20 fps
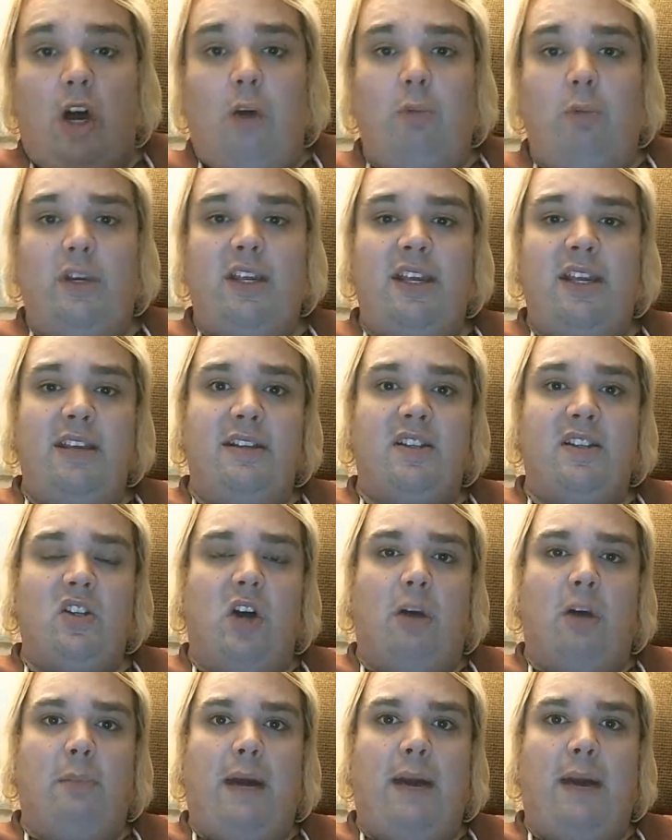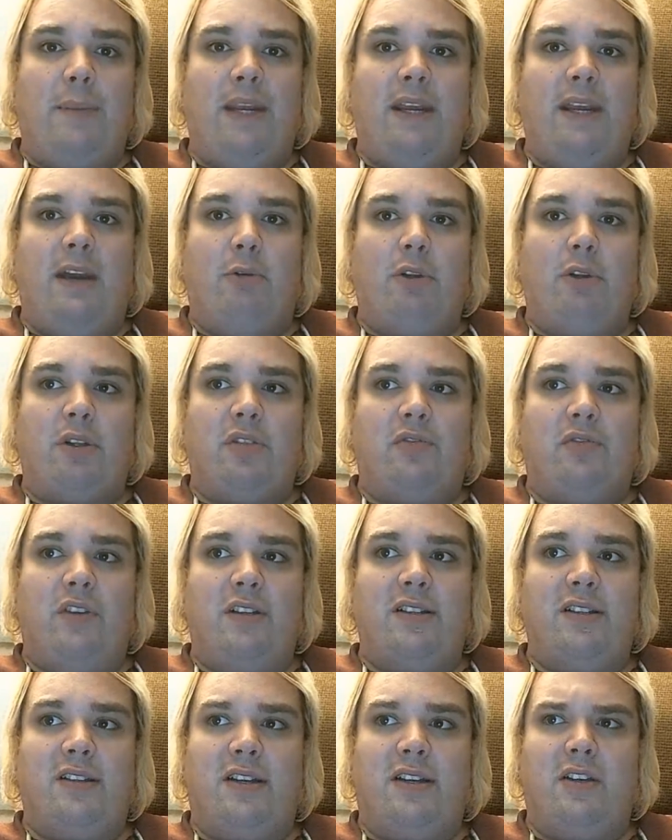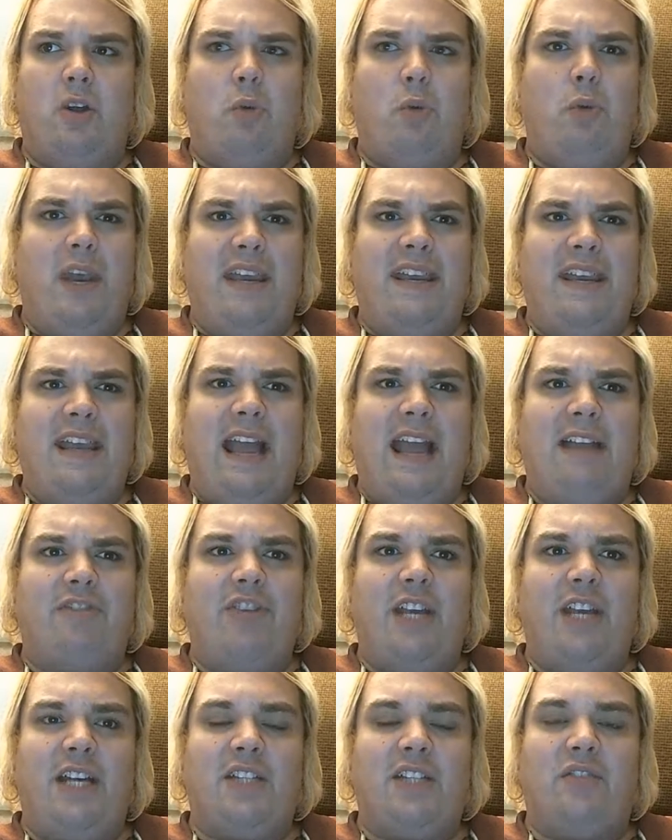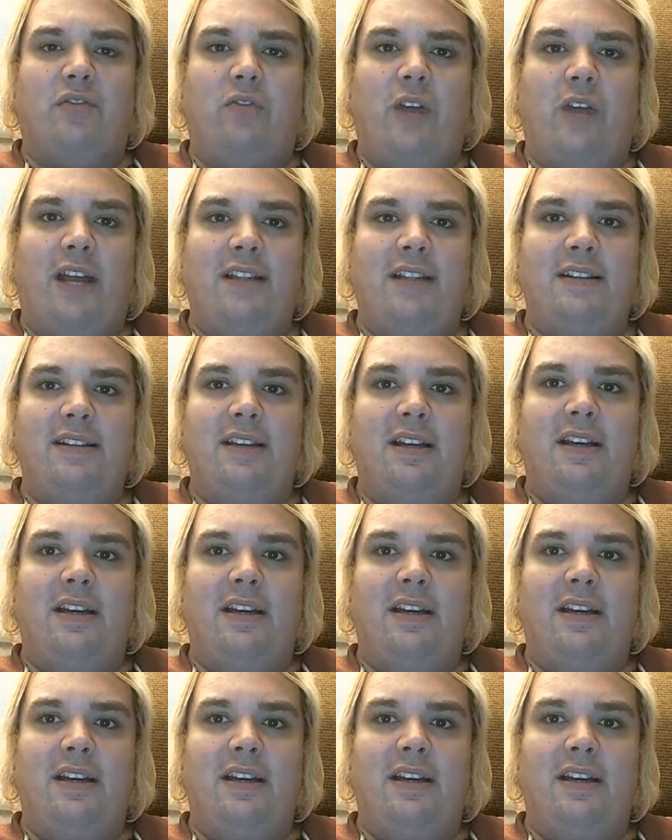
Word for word: when he saw Mob hang out with his friends is like, no way, he actually has friends.